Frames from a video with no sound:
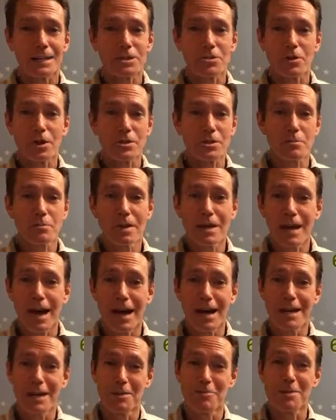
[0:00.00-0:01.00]
Trust me,
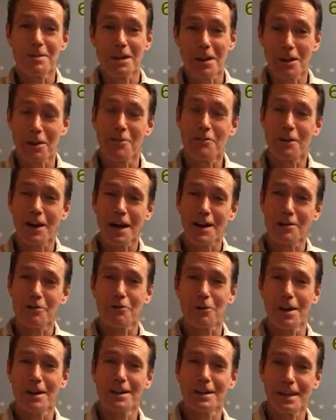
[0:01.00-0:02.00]
I am terrified
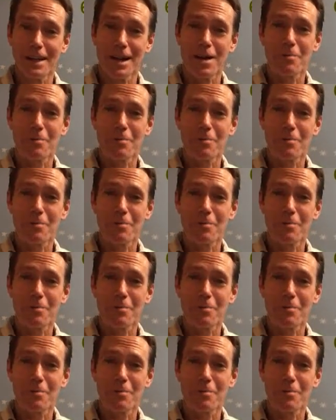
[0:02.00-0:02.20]
of renting